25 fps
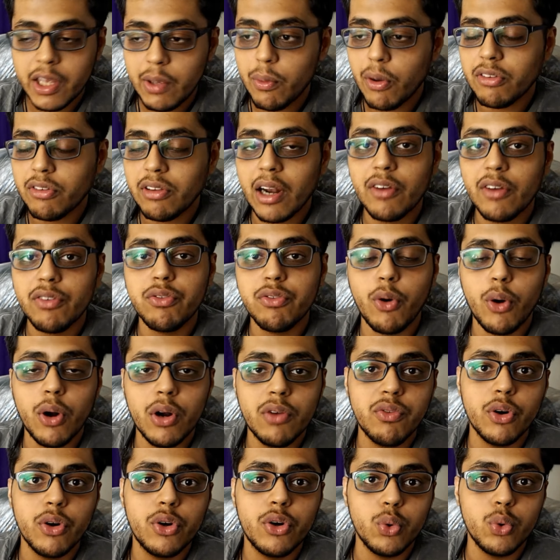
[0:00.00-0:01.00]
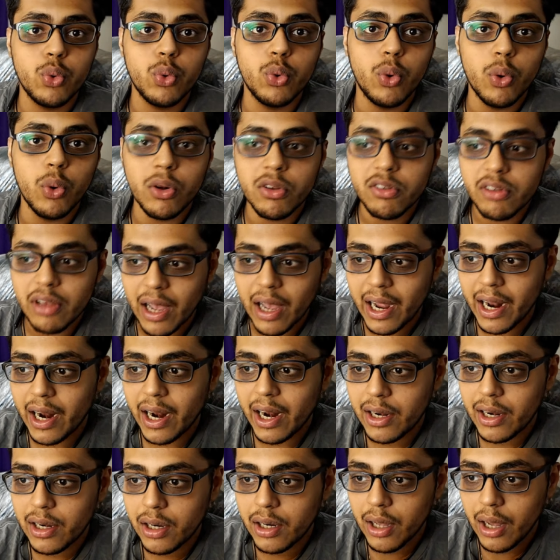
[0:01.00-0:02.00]
He was at fault for 2 goals
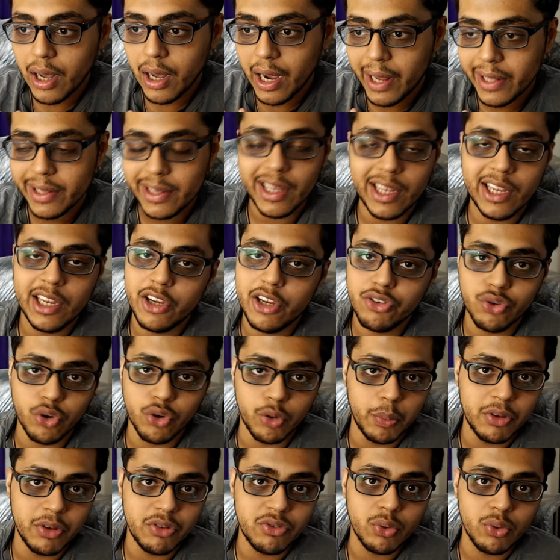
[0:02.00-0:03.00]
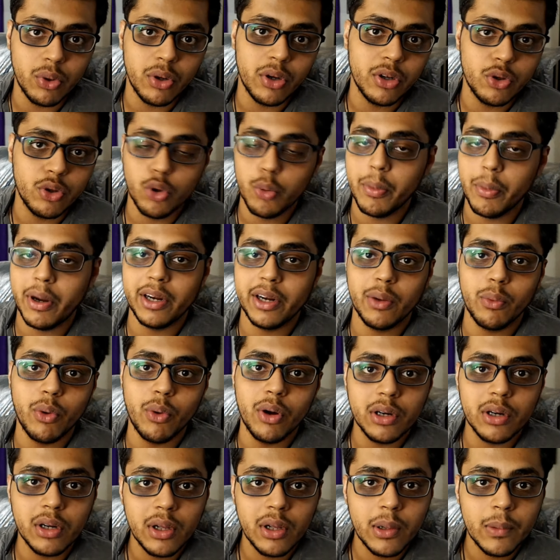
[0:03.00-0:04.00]
and I think he should be sold, no matter
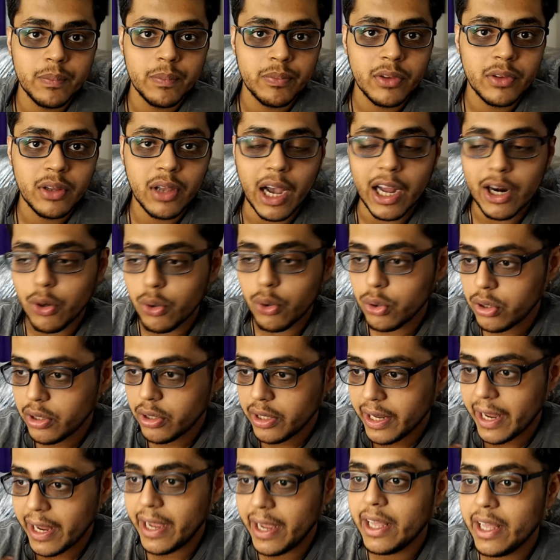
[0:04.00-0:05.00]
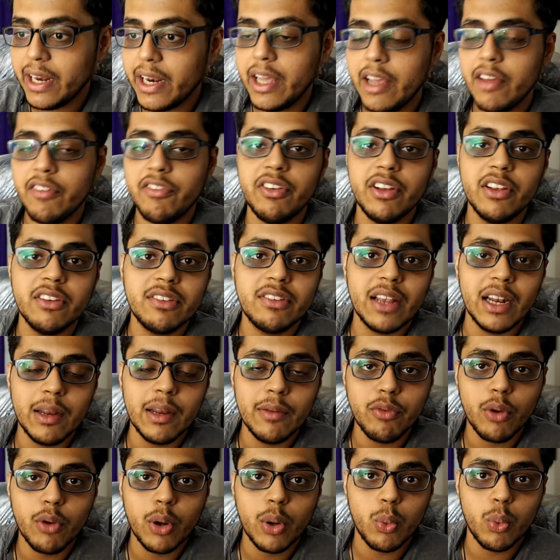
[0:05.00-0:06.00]
what. I don't care if you
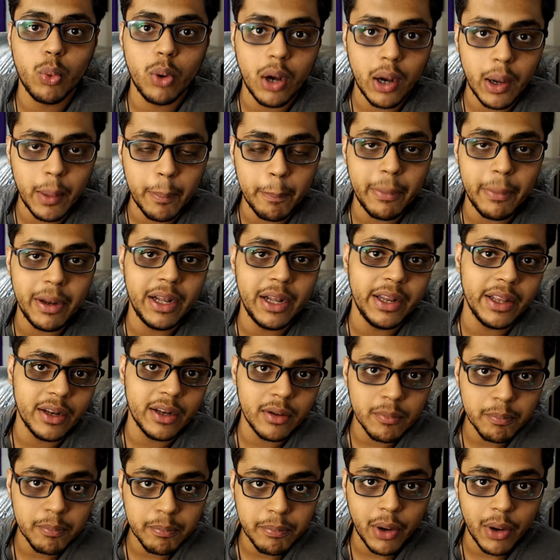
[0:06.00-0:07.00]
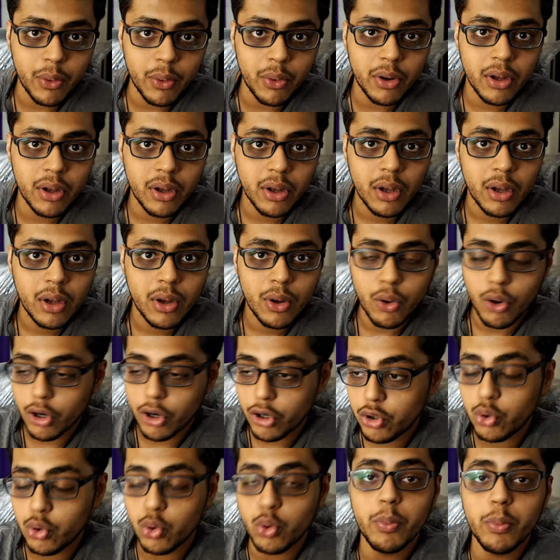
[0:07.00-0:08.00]
sell him for £1 million or
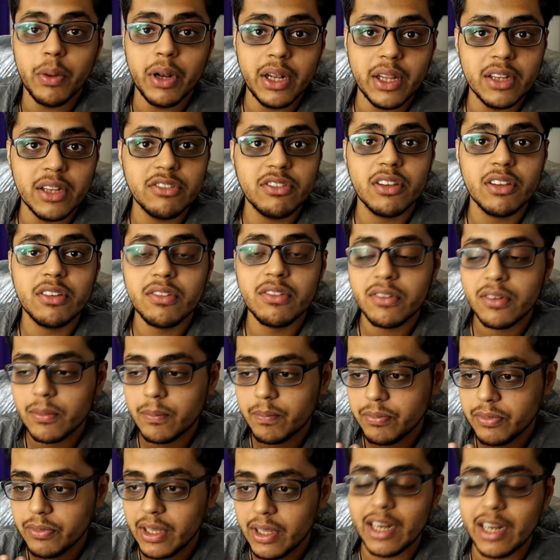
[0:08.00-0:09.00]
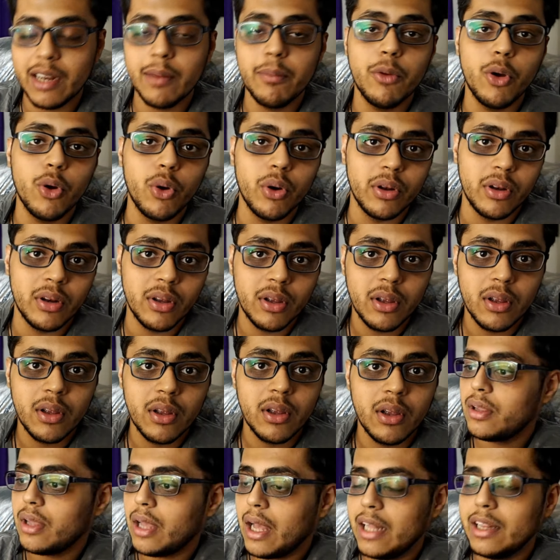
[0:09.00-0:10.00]
£2 million, just get him gone.
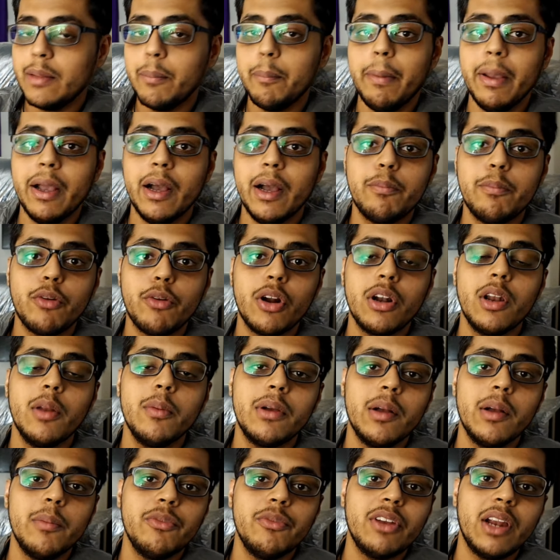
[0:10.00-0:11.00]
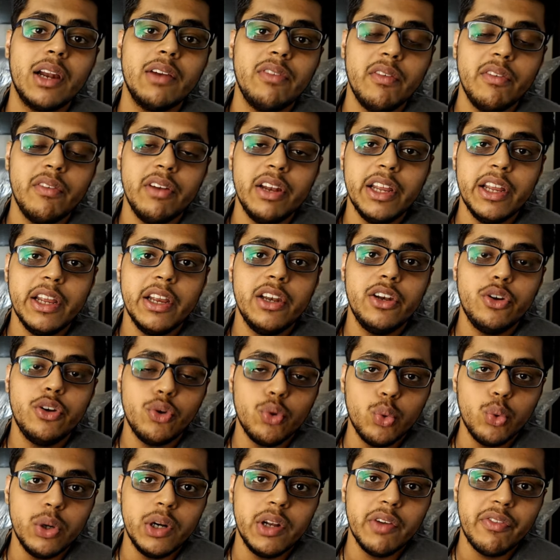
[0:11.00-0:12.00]
And the bigger problem comes that we need
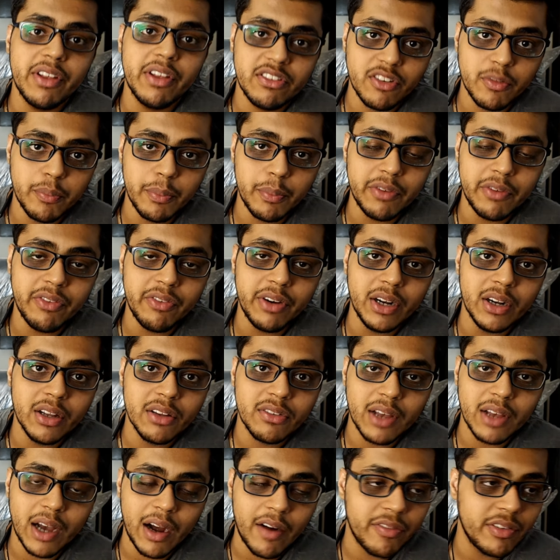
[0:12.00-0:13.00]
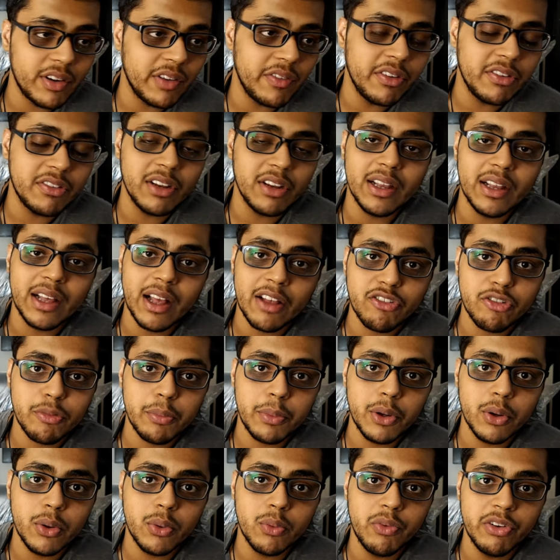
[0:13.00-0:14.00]
2 defensive midfielders after we sell
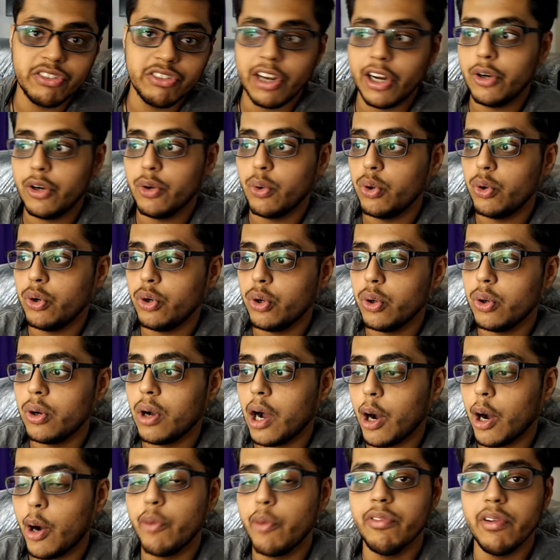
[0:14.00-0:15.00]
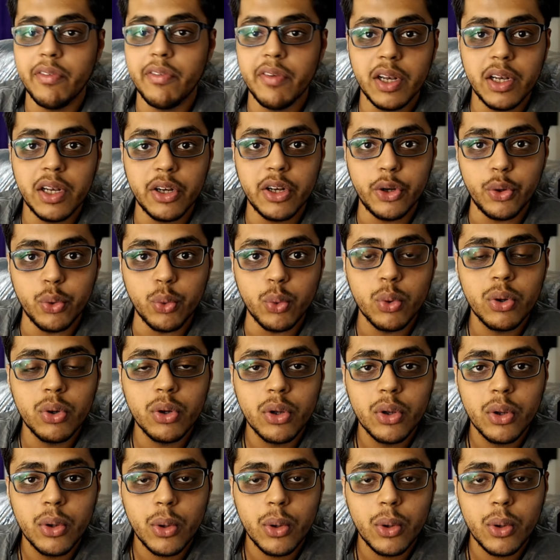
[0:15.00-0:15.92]
Casemiro, which I don't know how we will need to